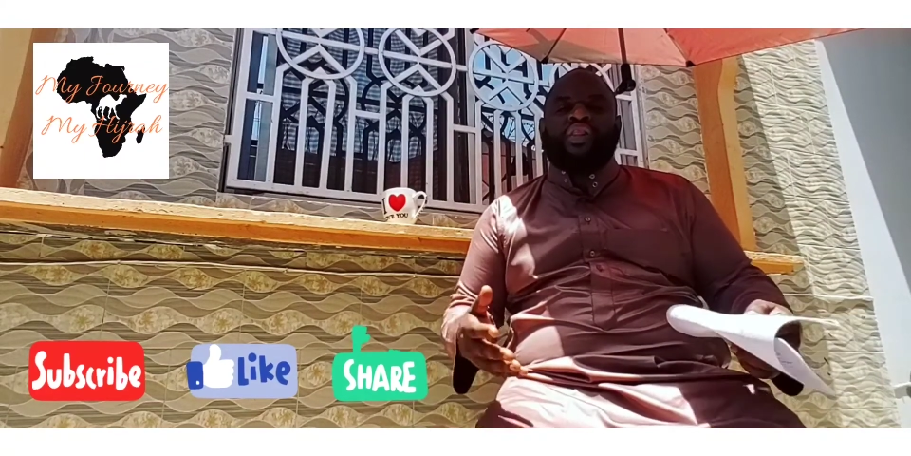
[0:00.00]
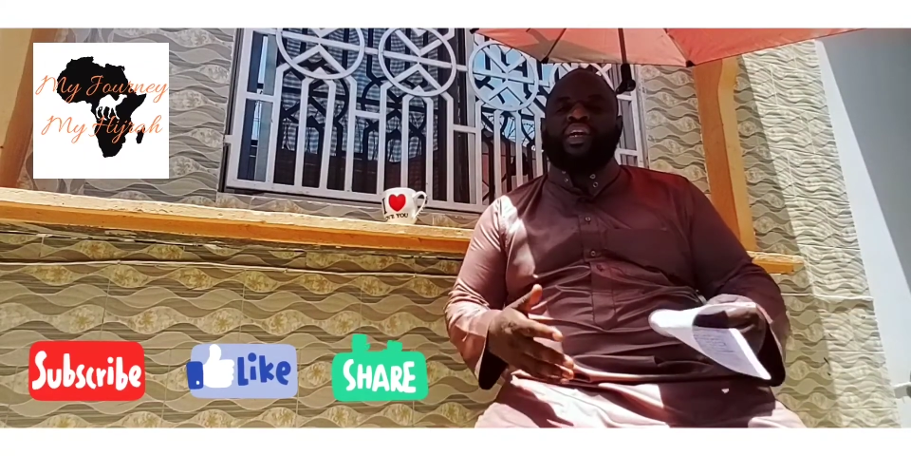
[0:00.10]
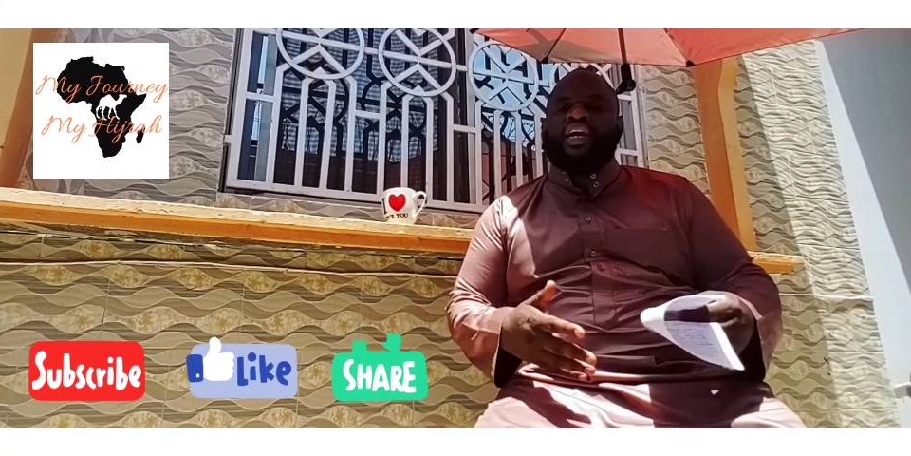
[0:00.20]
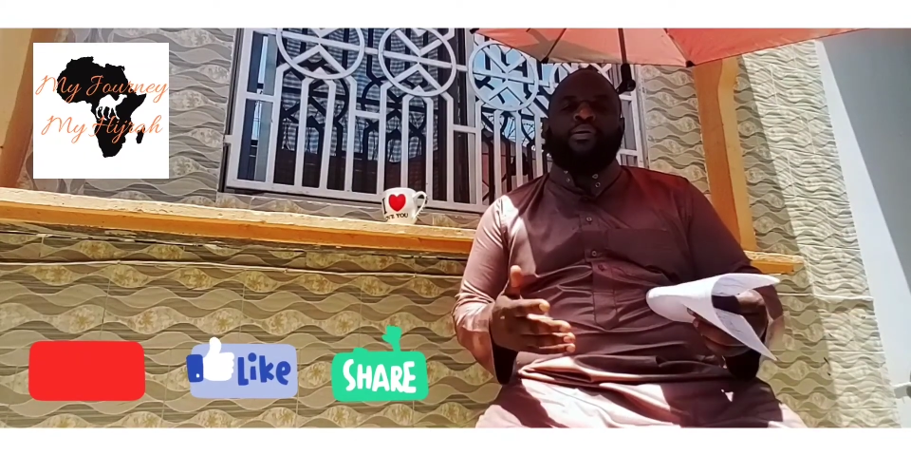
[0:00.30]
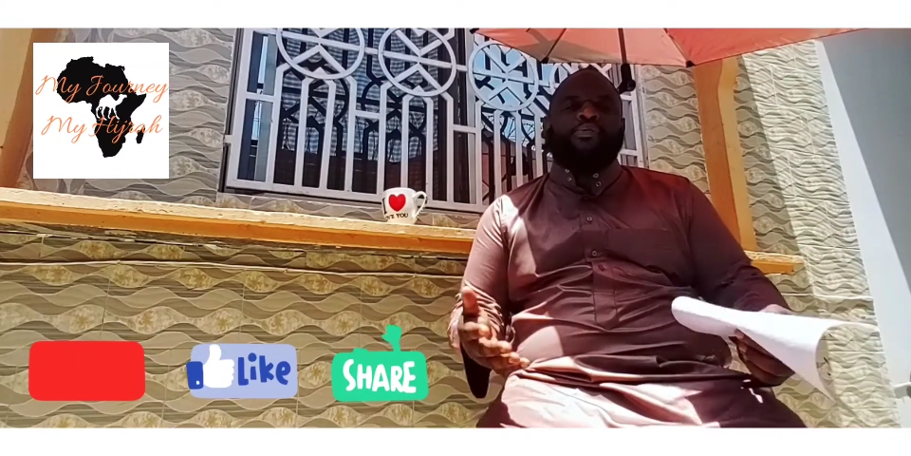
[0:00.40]
the
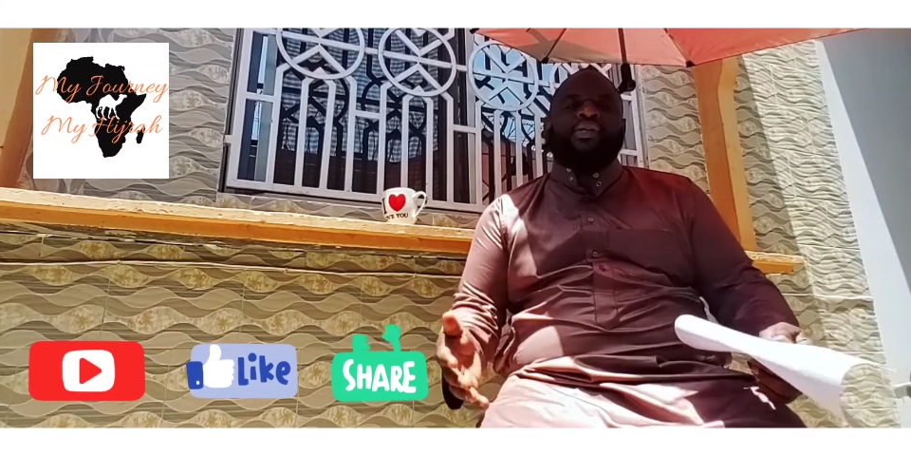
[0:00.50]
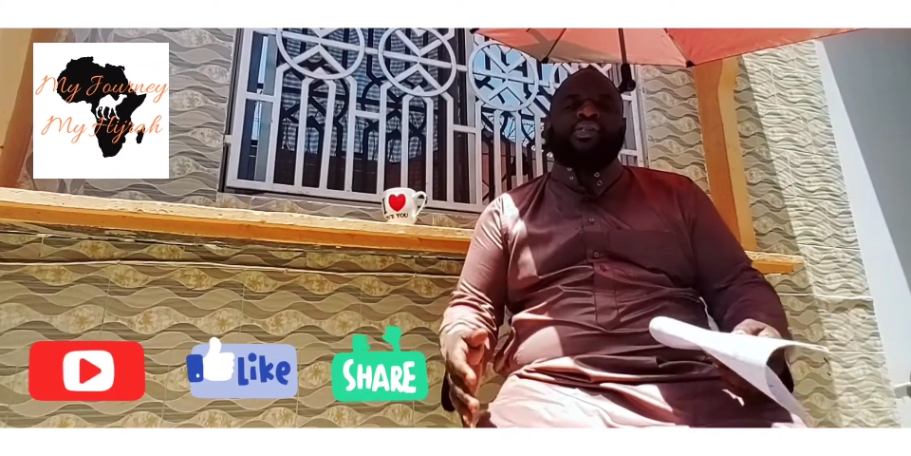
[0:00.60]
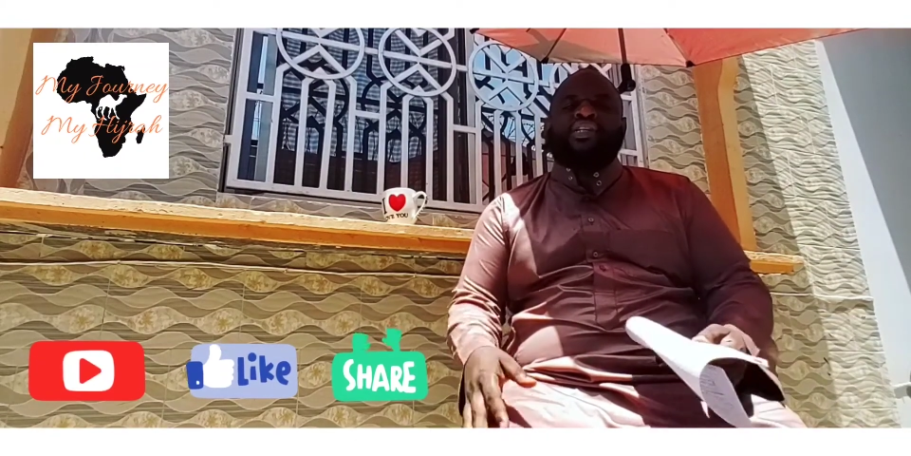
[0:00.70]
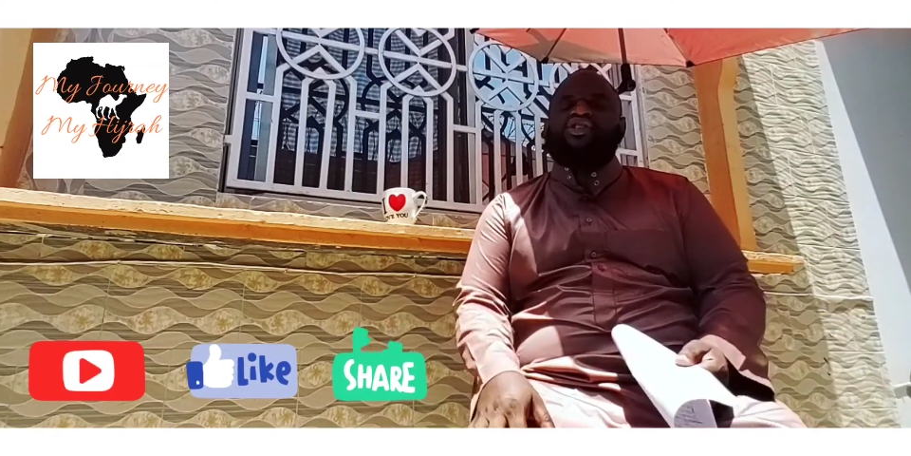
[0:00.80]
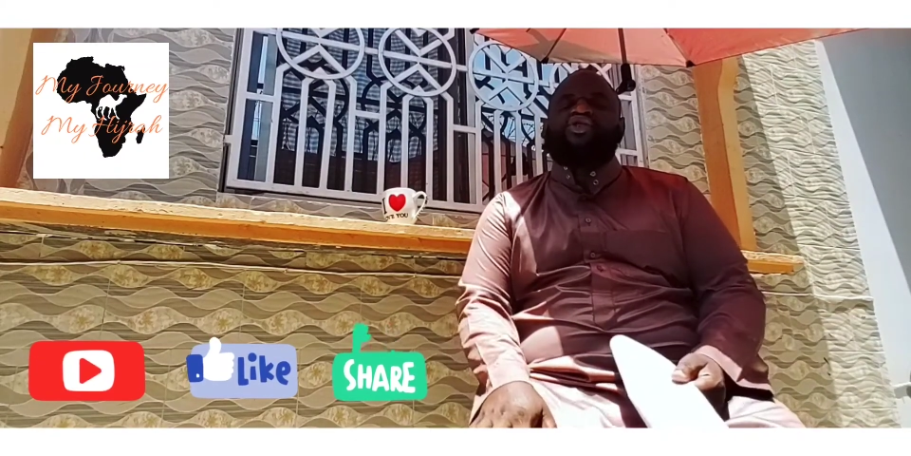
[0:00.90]
Gambians,
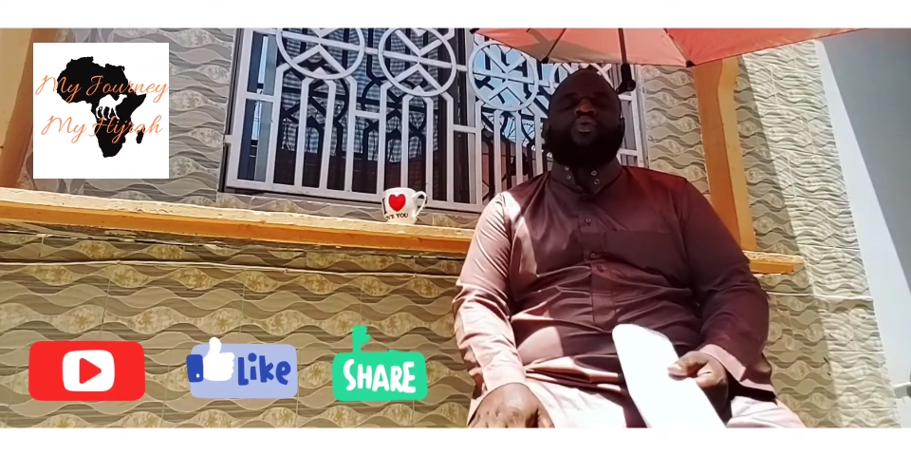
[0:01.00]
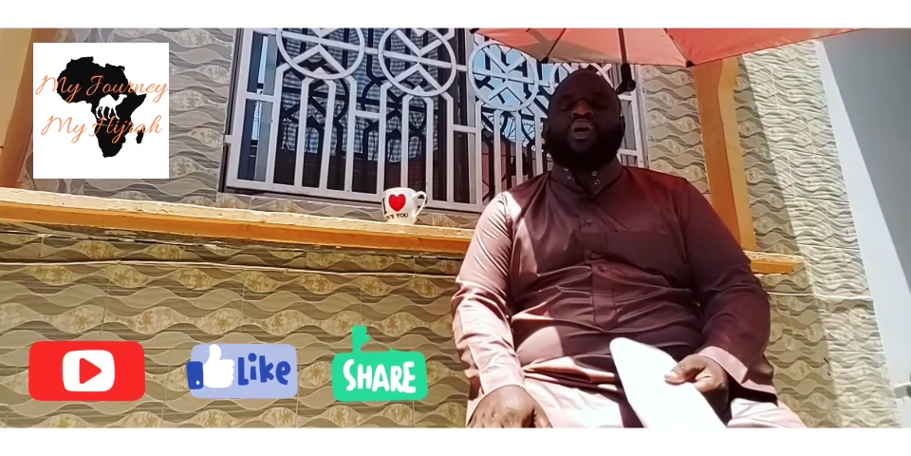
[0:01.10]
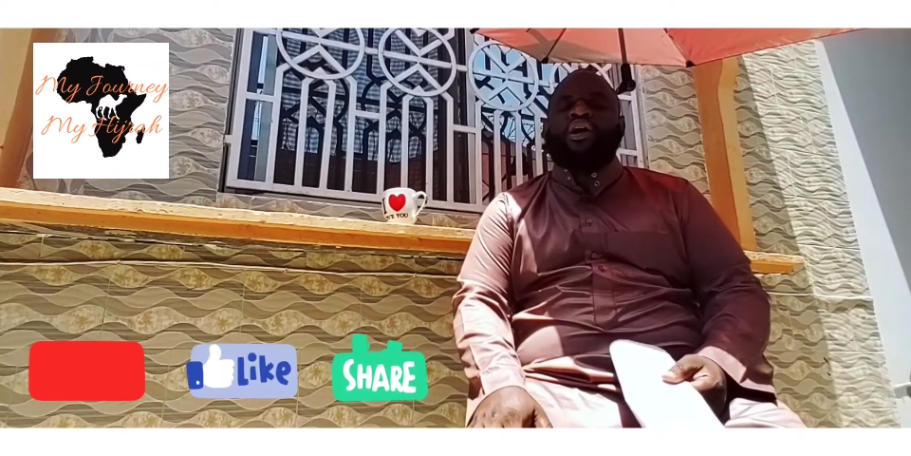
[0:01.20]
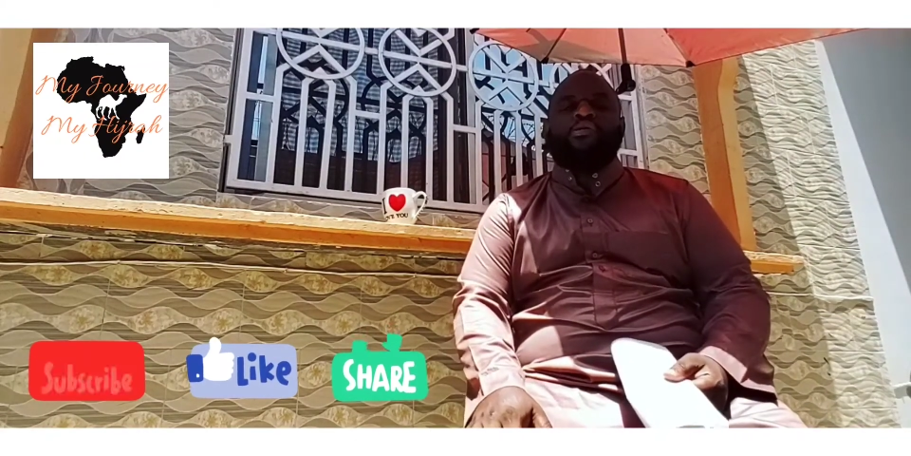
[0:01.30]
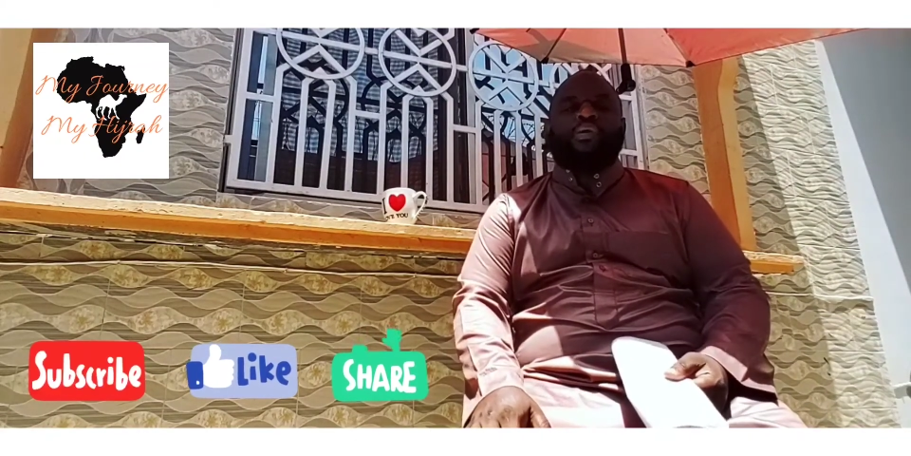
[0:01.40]
they just don't
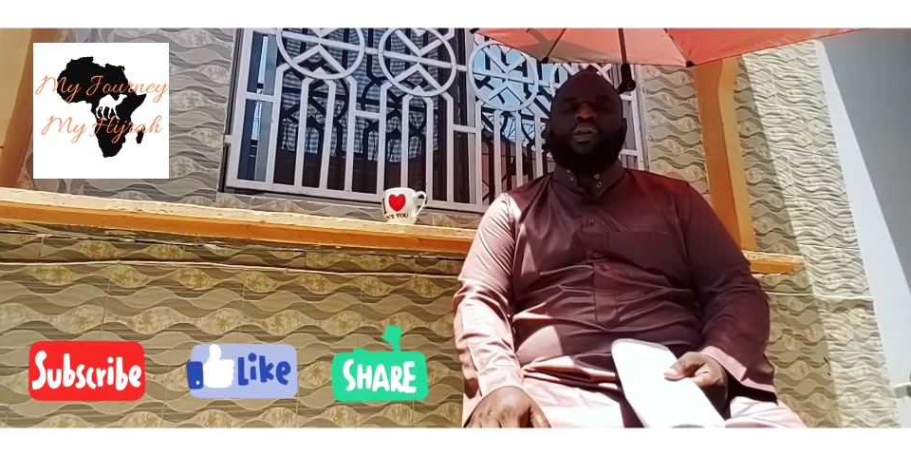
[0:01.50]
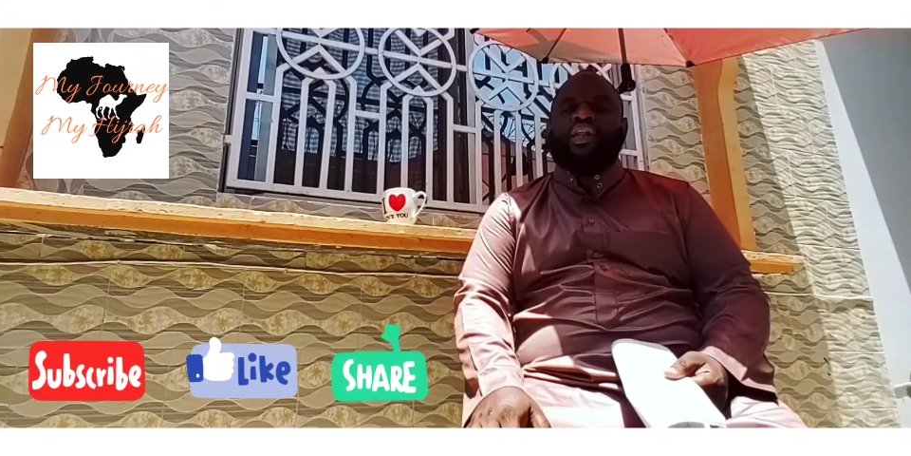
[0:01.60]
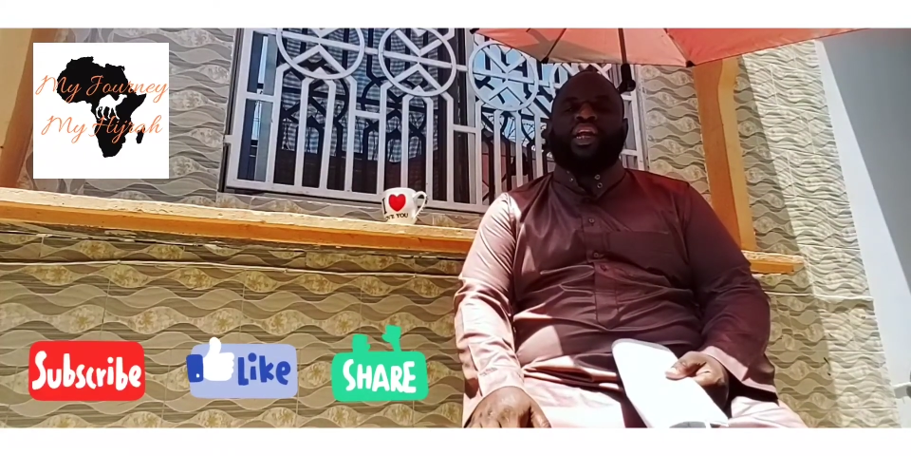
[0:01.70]
care about that.